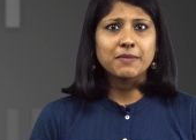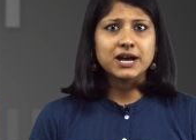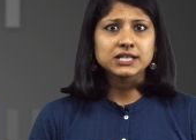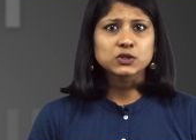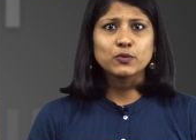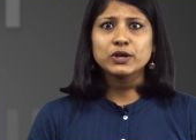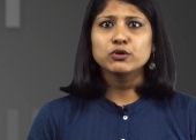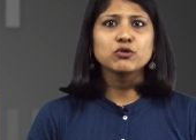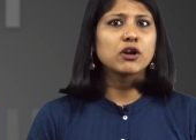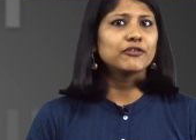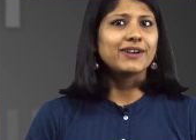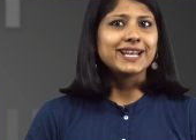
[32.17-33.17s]
mask, we could
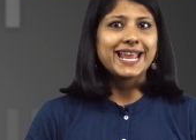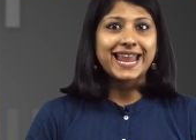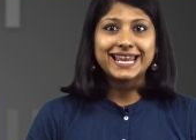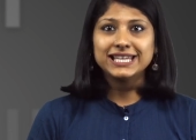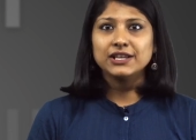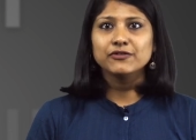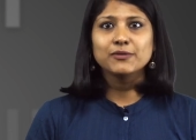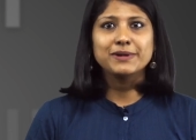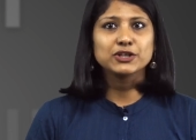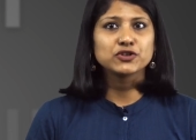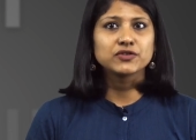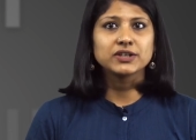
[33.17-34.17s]
not find any
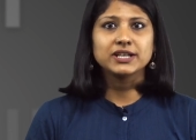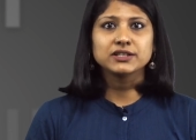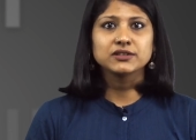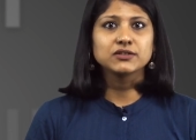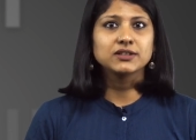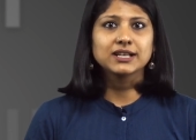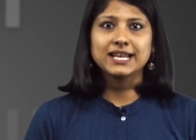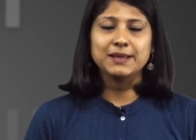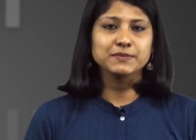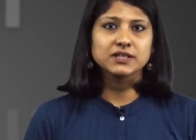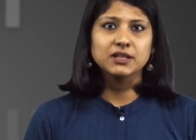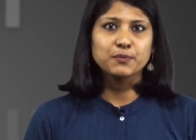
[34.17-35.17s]
information related to the
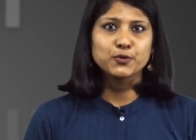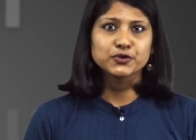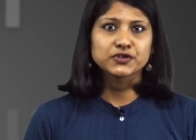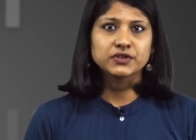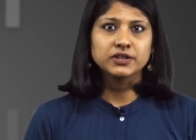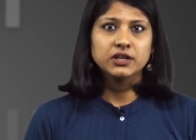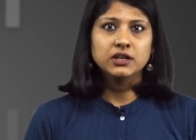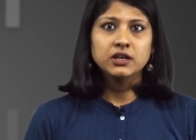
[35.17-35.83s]
claims in the post.